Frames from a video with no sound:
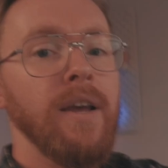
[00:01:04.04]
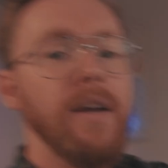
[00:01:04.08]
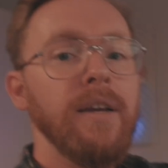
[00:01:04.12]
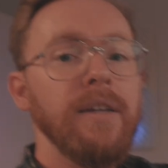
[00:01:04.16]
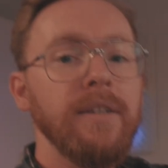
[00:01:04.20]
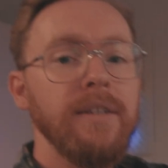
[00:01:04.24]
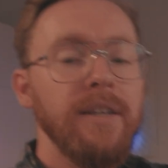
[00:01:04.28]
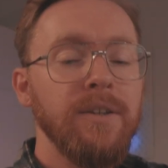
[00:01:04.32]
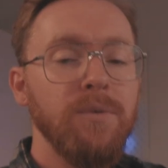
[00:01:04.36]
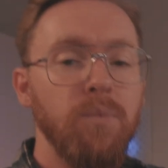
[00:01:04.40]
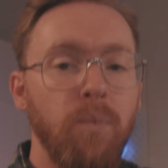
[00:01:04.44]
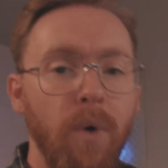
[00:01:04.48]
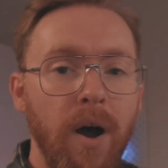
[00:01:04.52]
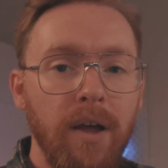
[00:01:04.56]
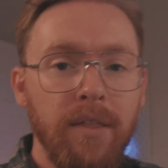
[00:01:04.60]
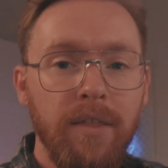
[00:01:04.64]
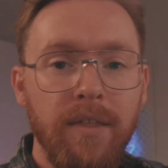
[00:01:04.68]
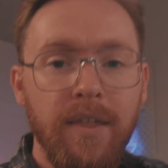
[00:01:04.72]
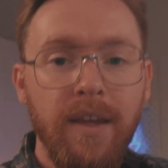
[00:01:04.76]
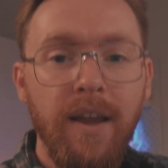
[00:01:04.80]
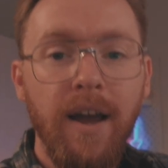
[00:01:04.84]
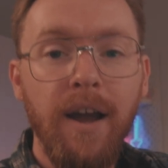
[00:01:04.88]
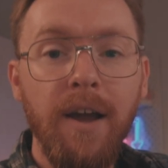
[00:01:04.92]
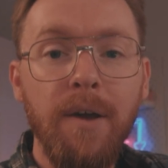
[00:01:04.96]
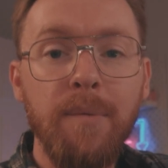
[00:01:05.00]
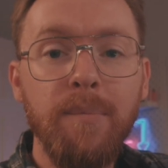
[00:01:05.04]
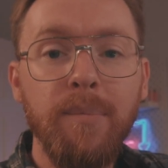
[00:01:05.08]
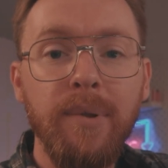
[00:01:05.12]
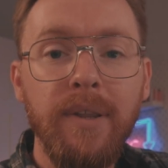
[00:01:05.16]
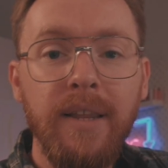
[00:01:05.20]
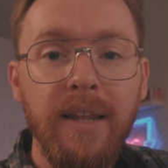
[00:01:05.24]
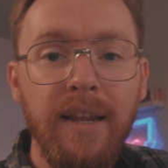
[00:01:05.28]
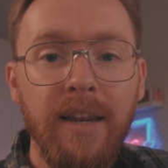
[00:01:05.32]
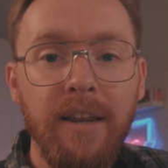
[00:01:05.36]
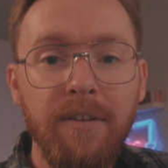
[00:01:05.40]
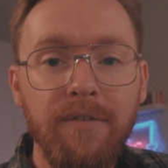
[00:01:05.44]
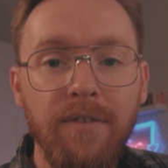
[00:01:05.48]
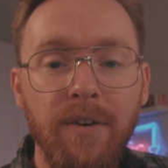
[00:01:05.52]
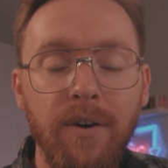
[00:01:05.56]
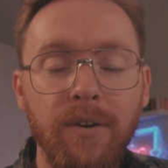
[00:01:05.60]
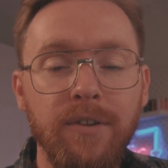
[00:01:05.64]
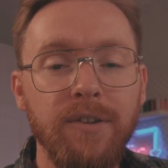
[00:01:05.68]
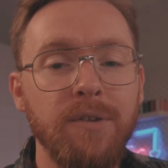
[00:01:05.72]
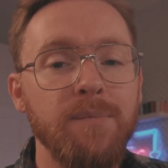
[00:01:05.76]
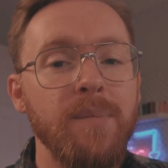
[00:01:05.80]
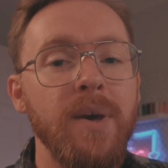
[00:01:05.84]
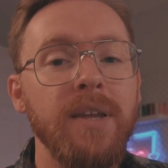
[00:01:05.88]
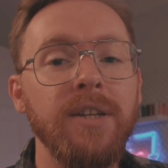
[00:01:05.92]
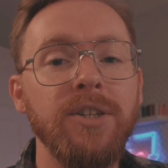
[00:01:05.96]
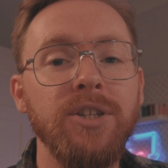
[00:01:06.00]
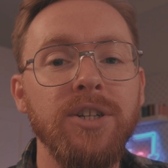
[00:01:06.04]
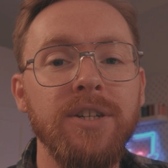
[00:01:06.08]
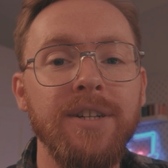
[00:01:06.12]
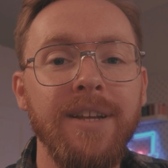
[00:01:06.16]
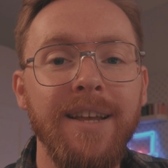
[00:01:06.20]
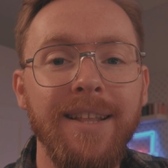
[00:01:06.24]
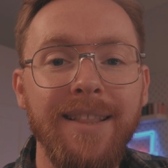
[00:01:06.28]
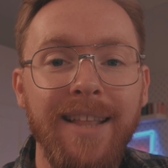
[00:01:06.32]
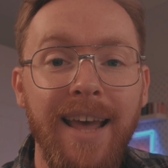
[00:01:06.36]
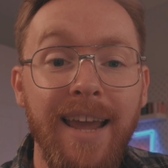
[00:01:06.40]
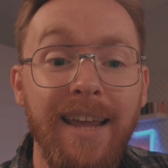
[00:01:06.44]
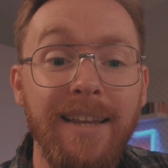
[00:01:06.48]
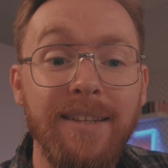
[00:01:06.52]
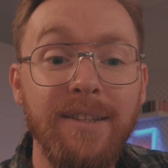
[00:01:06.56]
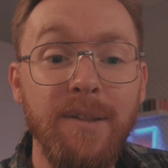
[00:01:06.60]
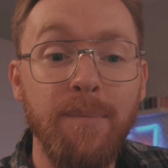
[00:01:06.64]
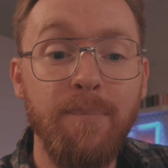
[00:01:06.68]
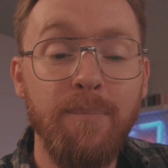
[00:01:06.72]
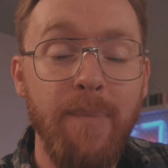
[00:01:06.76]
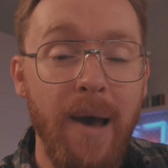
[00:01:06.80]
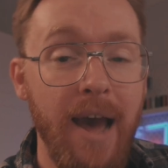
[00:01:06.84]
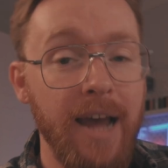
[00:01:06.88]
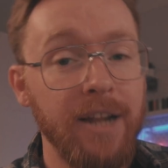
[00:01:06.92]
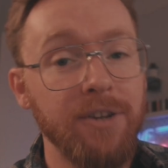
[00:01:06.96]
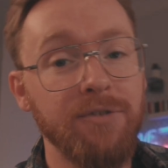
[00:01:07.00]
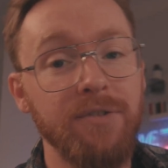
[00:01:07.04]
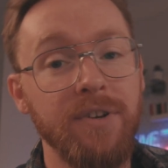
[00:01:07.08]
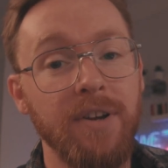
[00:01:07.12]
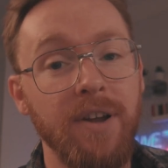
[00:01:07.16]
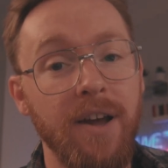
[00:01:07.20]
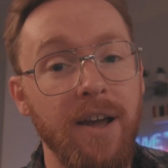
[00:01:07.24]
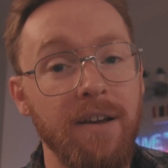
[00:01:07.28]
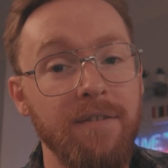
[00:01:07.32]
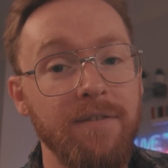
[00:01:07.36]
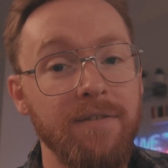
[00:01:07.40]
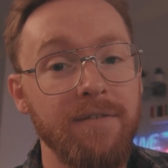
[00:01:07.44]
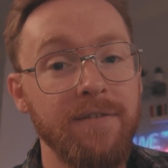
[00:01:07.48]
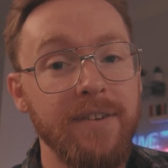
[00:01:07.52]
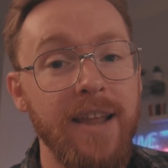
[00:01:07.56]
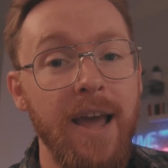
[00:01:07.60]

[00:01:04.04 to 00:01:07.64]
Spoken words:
So there's one thing I completely forgot to mention, and that is the battery life.